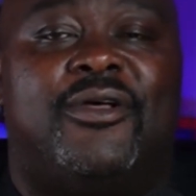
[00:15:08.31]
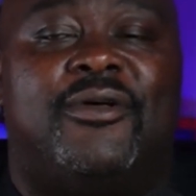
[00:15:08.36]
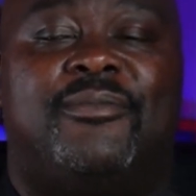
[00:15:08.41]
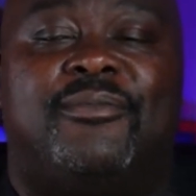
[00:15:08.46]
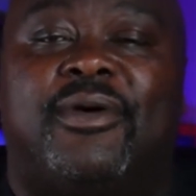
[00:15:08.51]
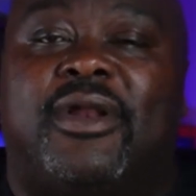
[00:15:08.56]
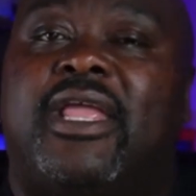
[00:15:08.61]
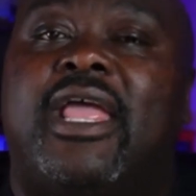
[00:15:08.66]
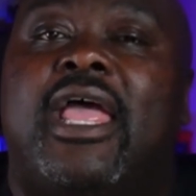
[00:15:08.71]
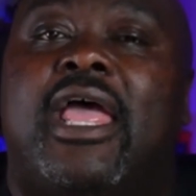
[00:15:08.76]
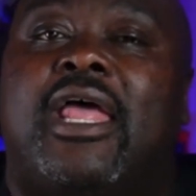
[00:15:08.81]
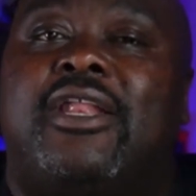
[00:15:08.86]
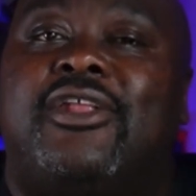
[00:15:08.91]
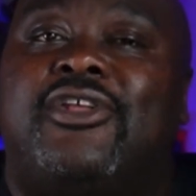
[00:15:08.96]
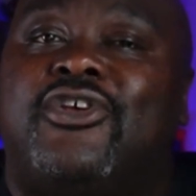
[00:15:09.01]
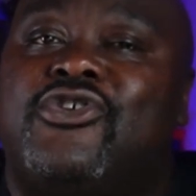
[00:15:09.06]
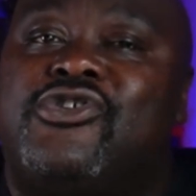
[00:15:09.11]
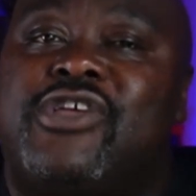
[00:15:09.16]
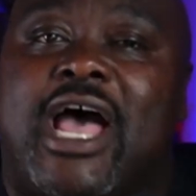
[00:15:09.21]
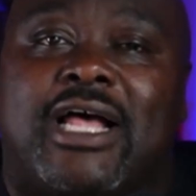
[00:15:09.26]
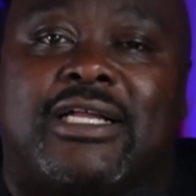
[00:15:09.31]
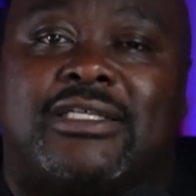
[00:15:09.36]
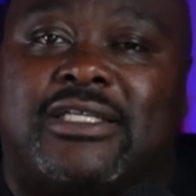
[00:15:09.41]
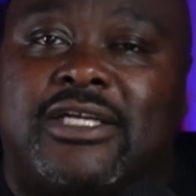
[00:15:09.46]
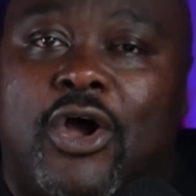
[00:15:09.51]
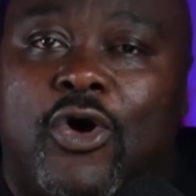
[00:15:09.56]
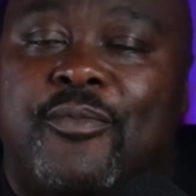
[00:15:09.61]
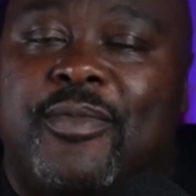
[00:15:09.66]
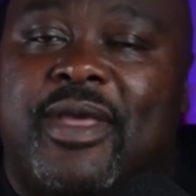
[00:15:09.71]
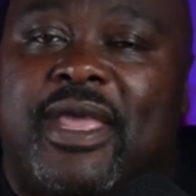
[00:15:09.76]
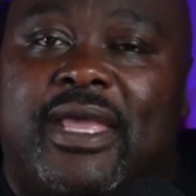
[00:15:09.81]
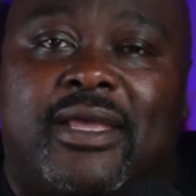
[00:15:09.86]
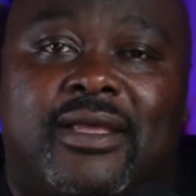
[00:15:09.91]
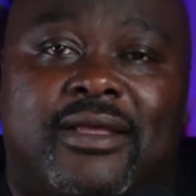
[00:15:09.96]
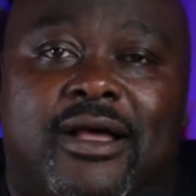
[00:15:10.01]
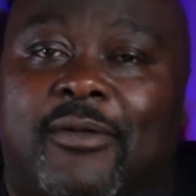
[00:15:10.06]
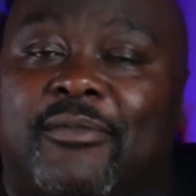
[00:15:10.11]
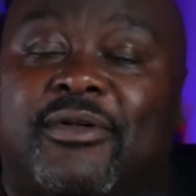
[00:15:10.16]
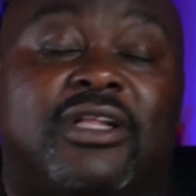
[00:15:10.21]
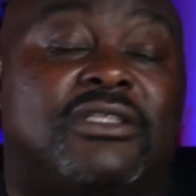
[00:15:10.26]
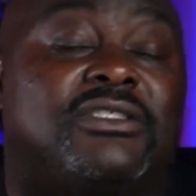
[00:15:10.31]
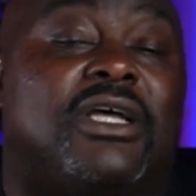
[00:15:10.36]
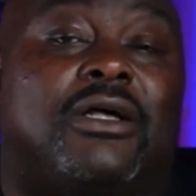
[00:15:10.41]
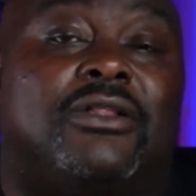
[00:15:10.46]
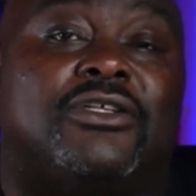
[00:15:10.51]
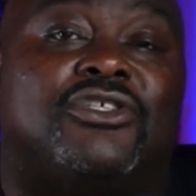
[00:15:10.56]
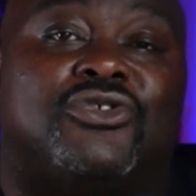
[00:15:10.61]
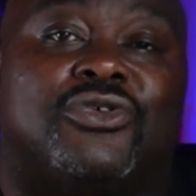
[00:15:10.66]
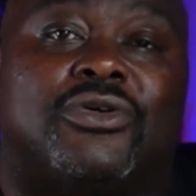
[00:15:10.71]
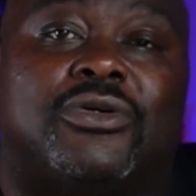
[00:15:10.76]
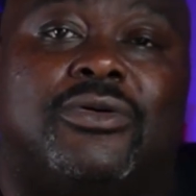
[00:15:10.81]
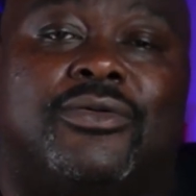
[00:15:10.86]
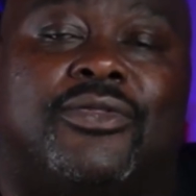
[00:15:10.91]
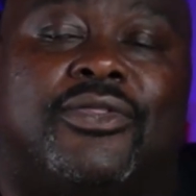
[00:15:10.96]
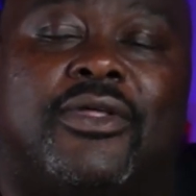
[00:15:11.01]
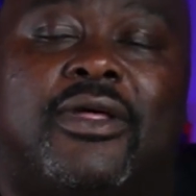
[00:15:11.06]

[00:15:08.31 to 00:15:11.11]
But again, you guys know me. I'm going to tell the truth.